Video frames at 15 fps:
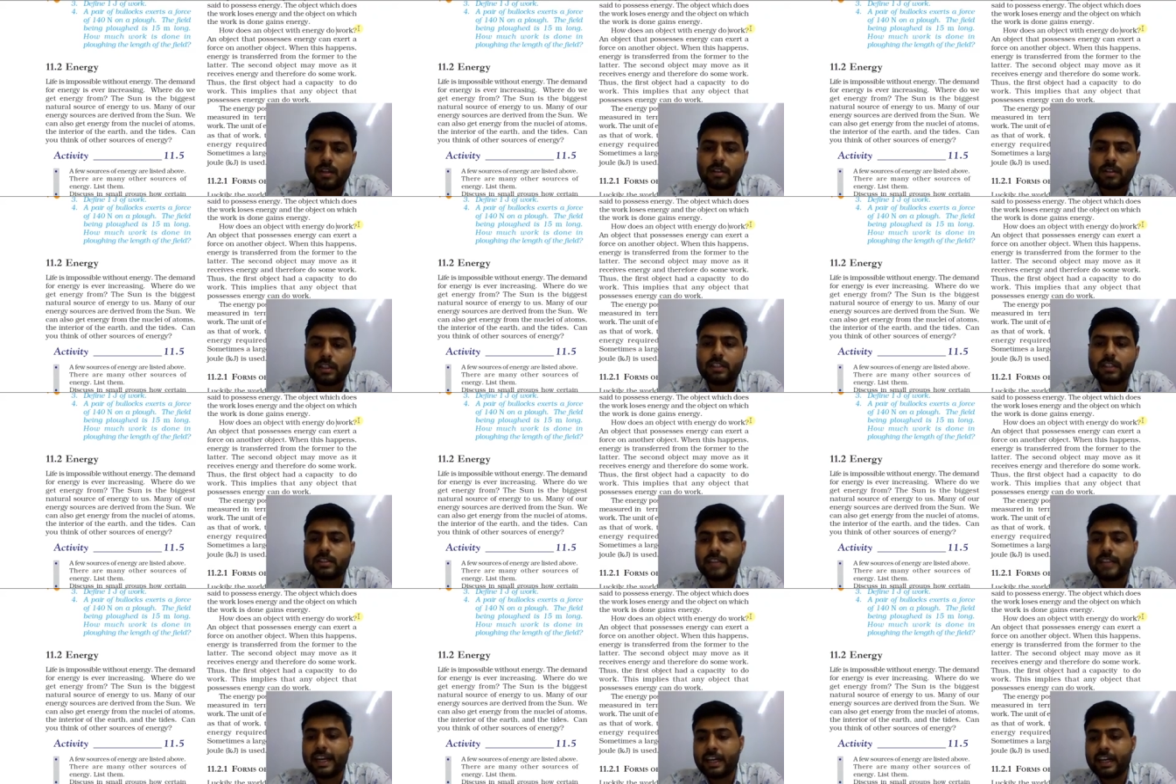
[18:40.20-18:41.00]
This
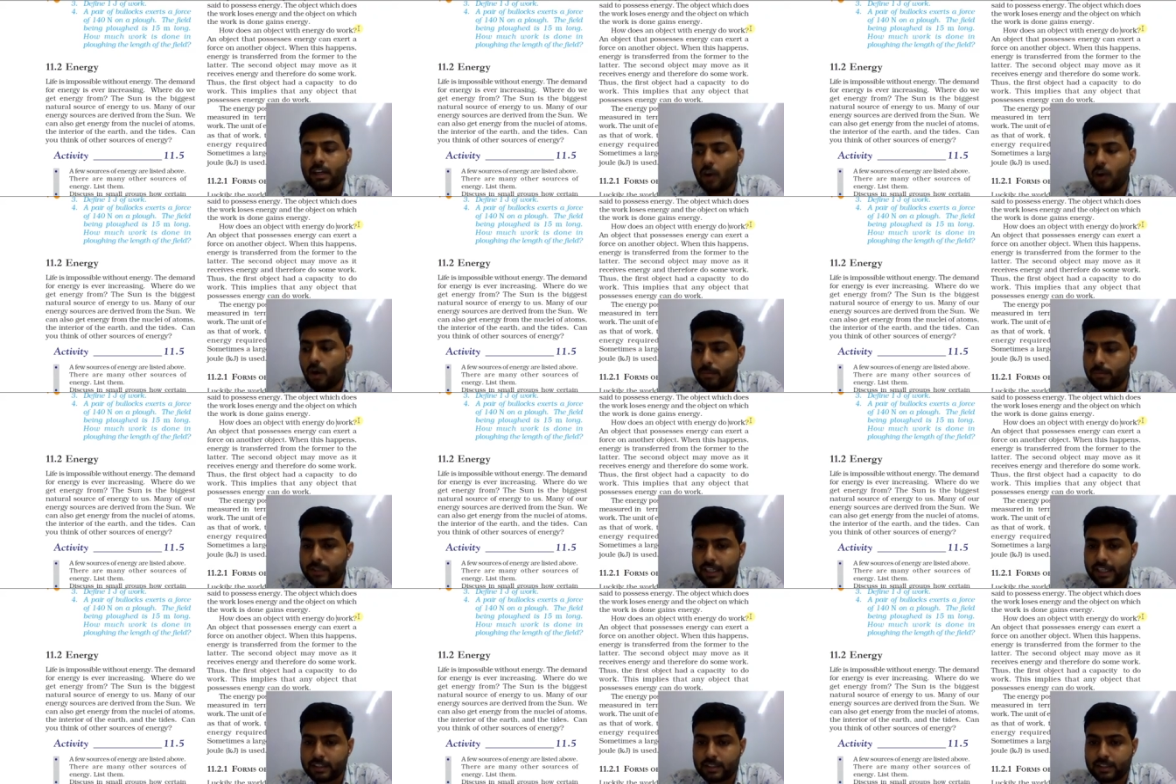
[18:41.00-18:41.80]
second
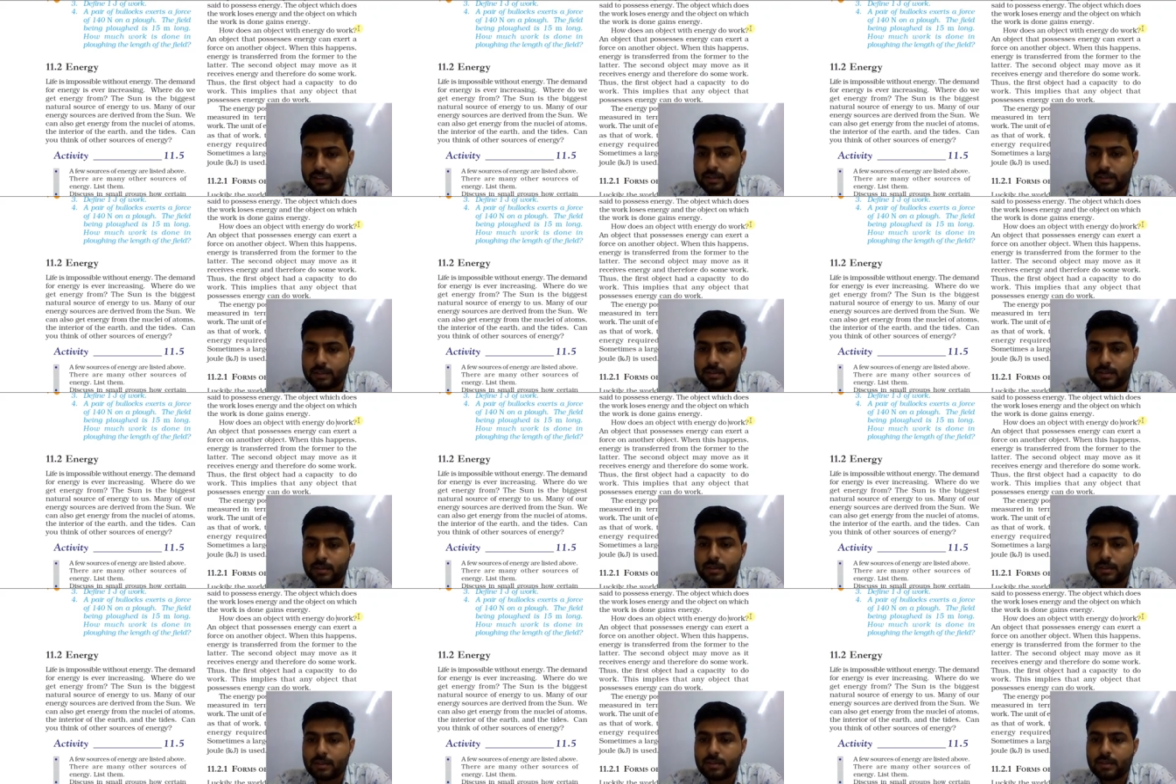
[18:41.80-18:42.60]
object
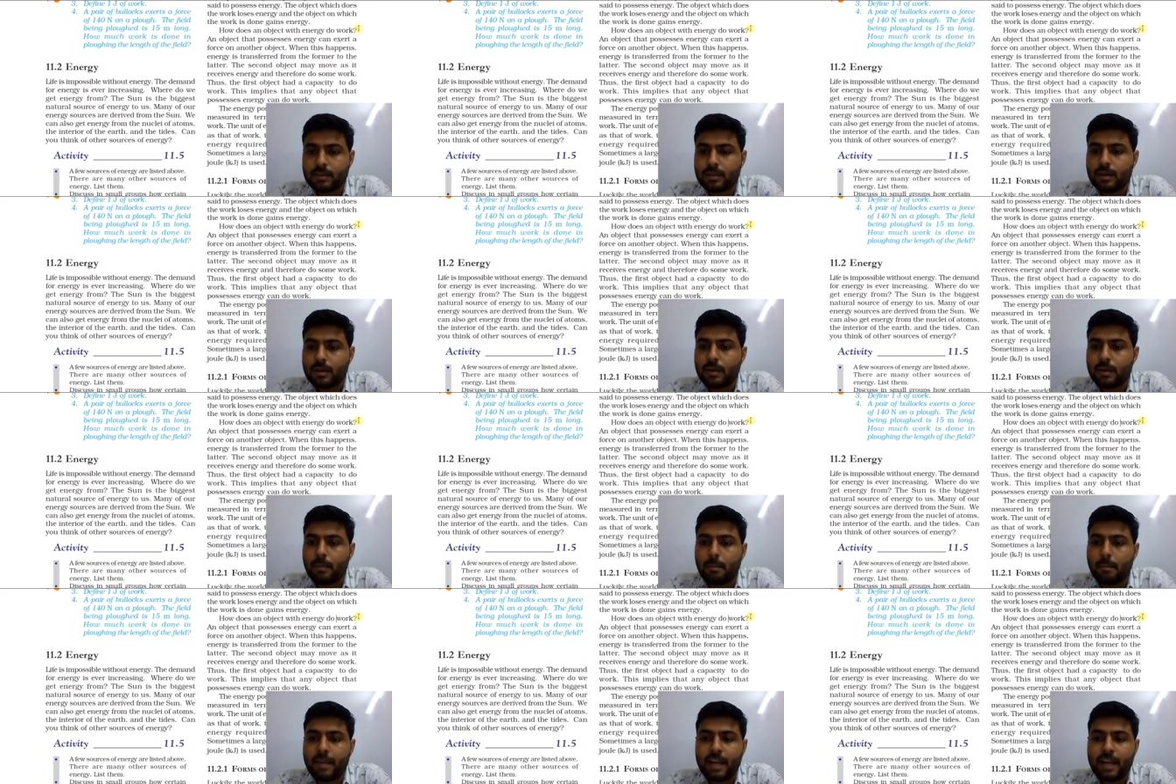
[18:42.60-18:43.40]

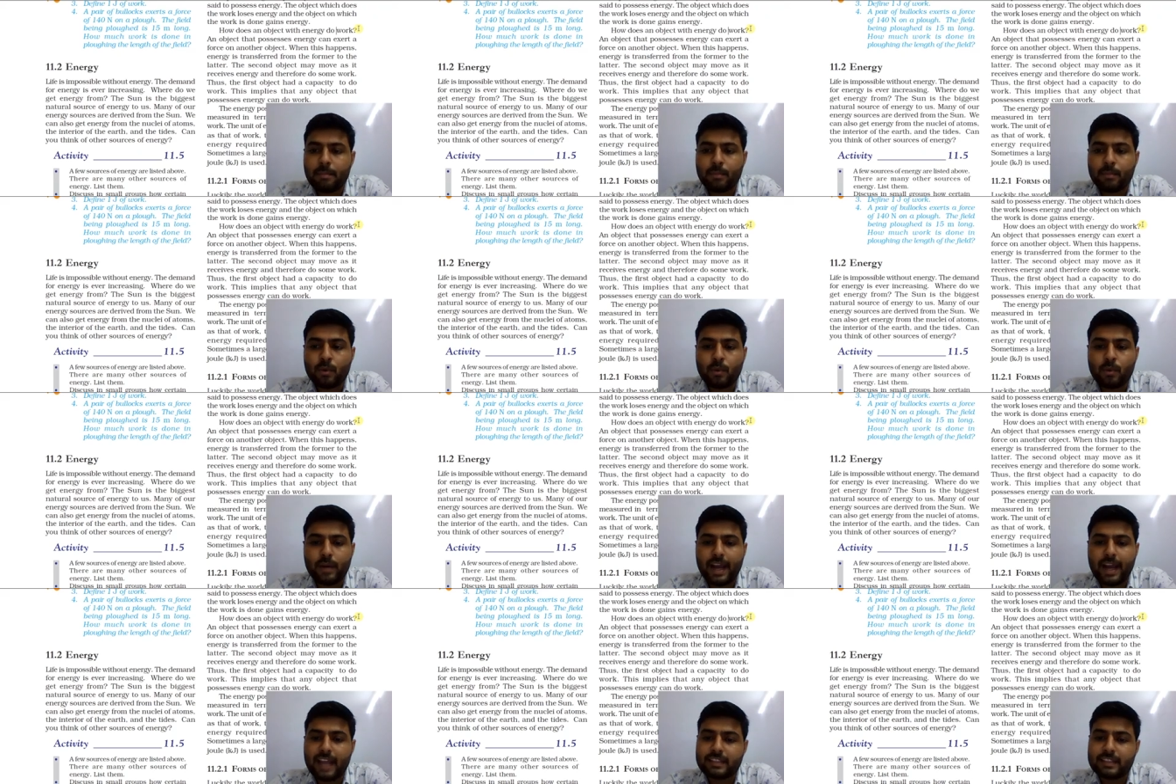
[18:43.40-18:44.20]
may move
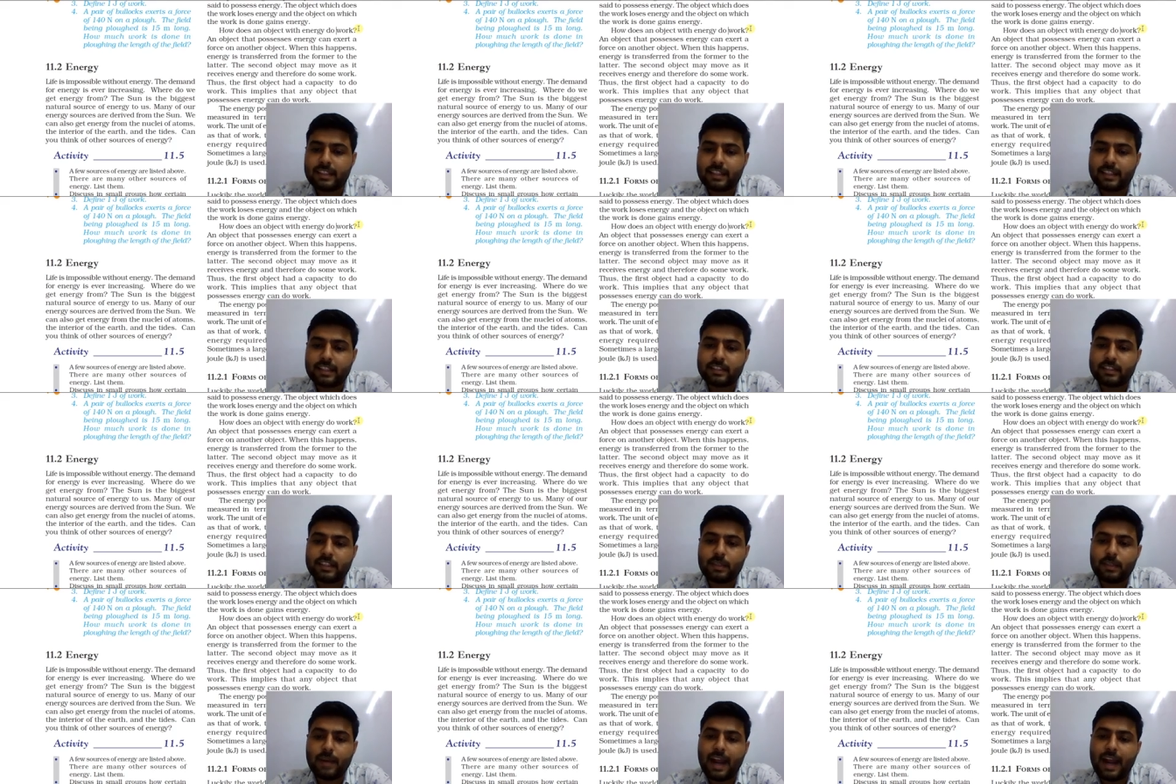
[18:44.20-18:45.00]
as it
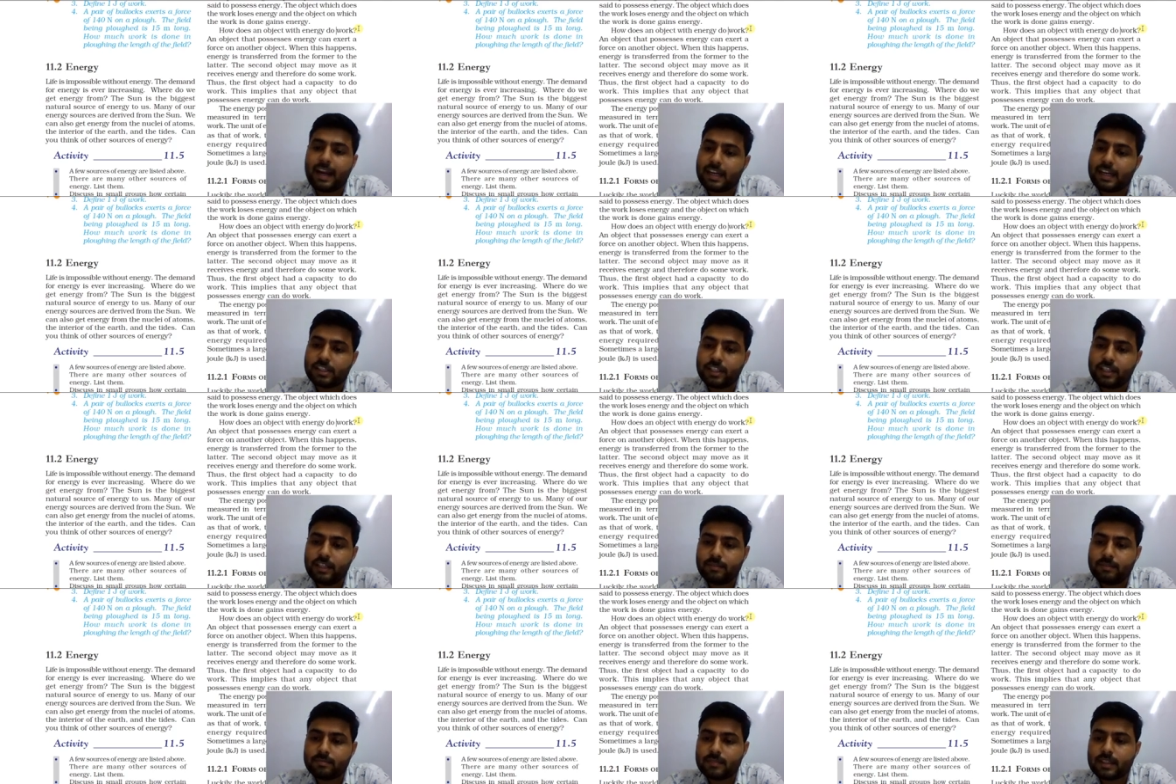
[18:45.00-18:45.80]
receive energy
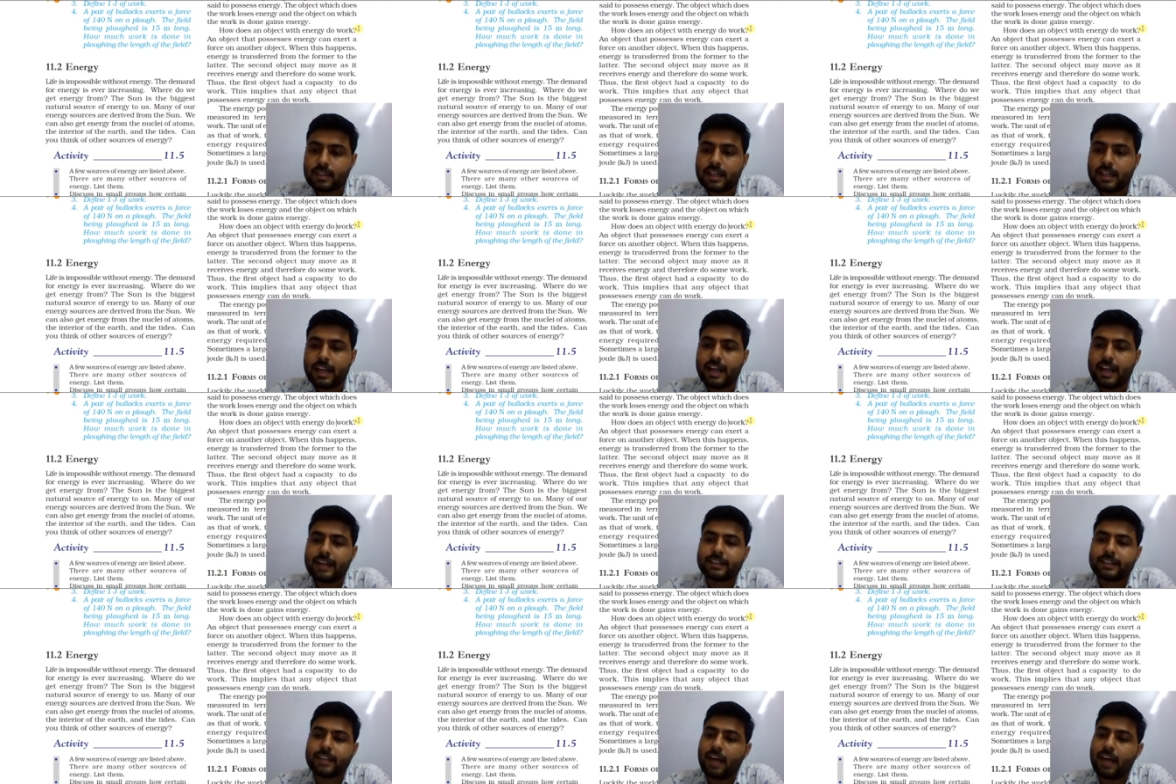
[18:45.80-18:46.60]

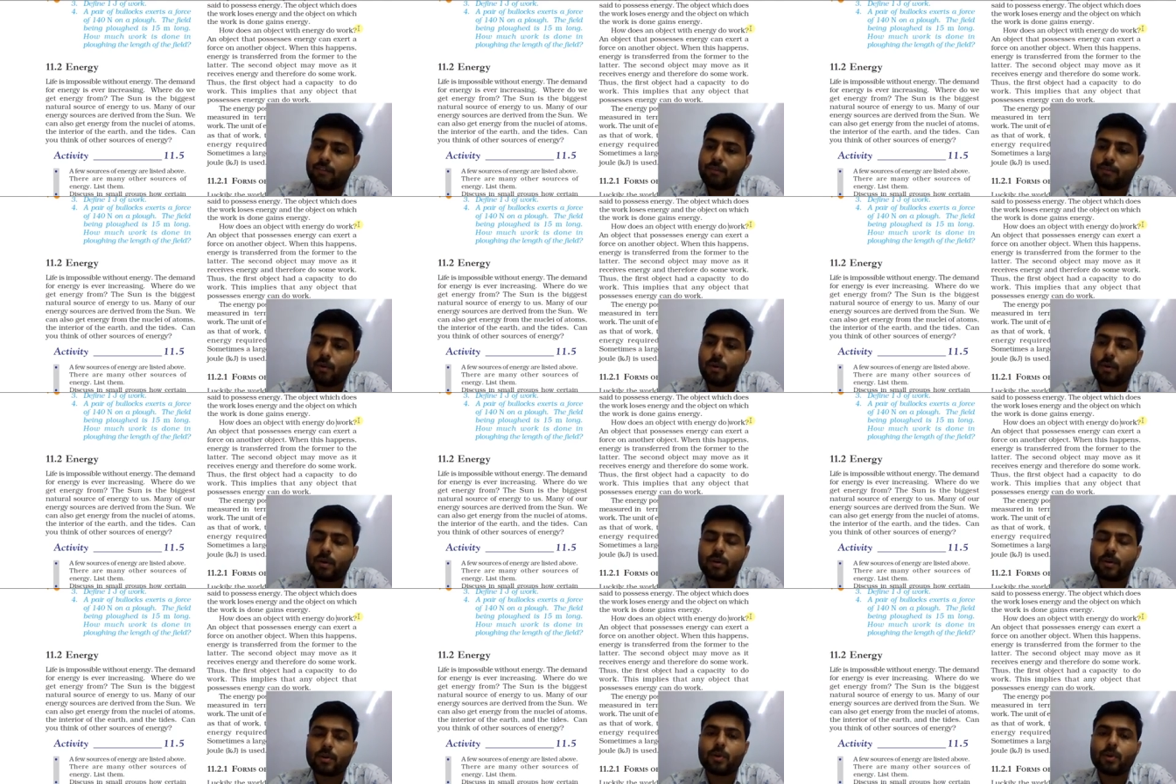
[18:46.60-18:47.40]
and therefore
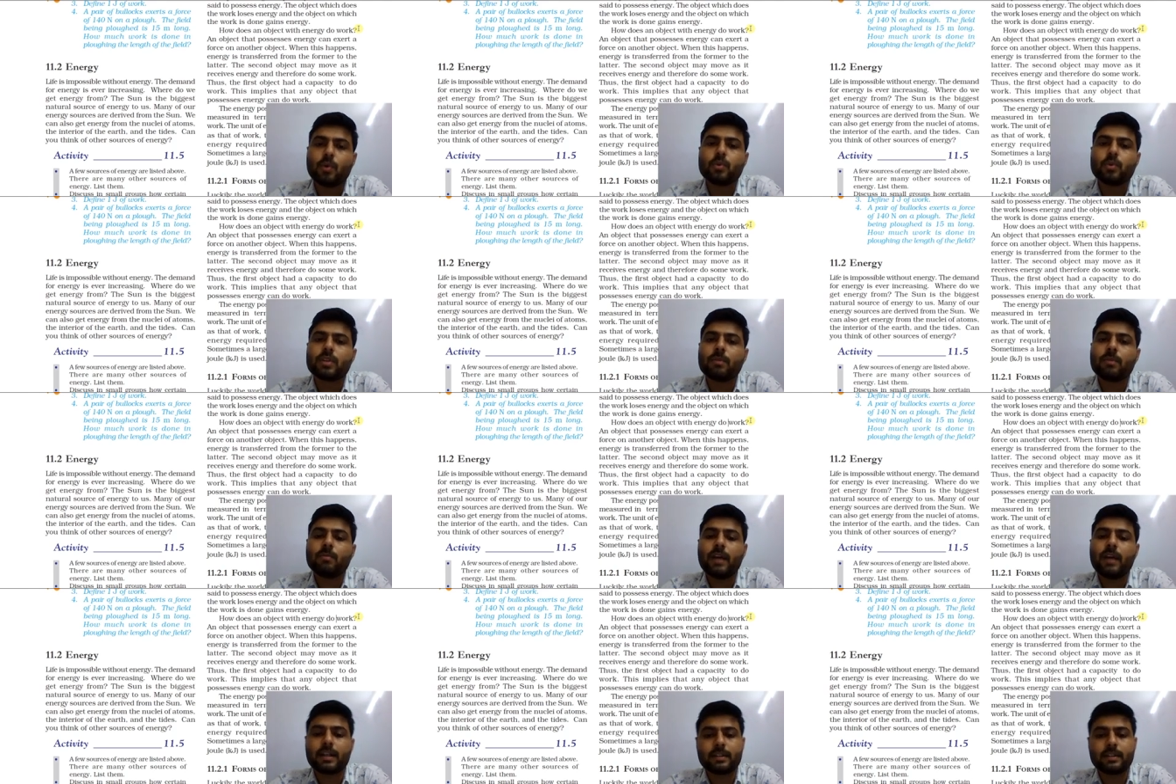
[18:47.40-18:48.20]
do some
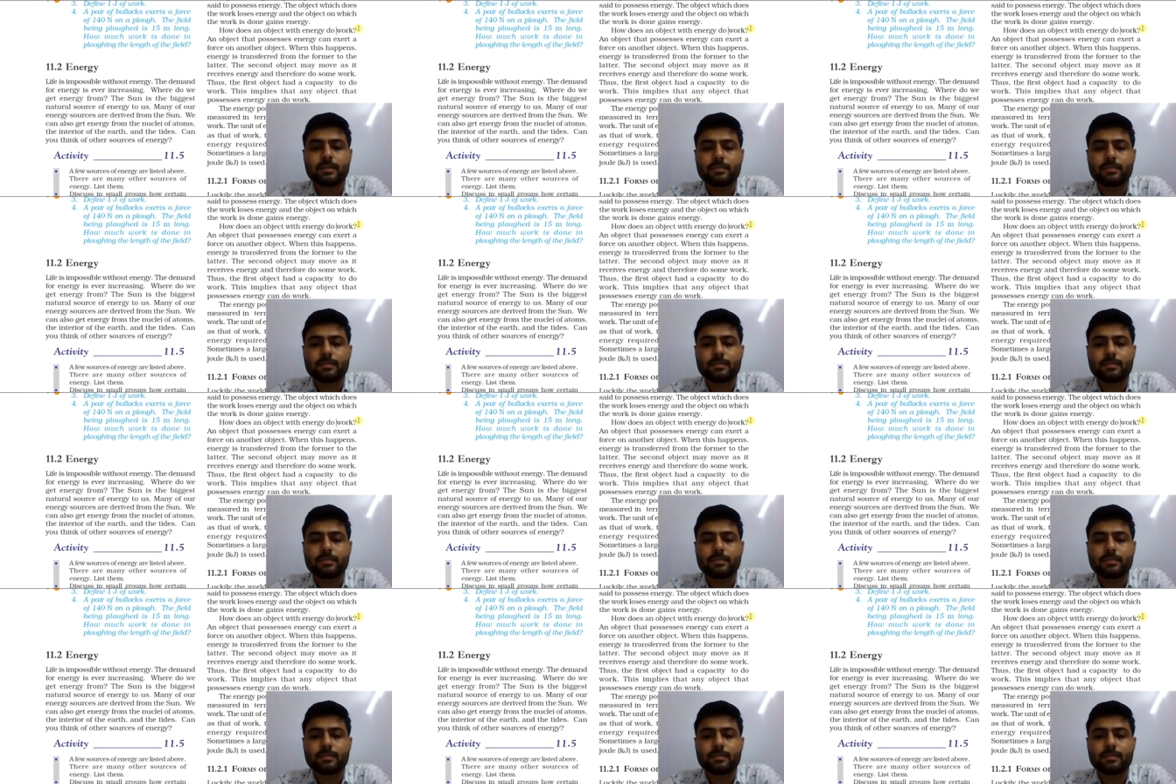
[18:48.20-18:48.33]
work.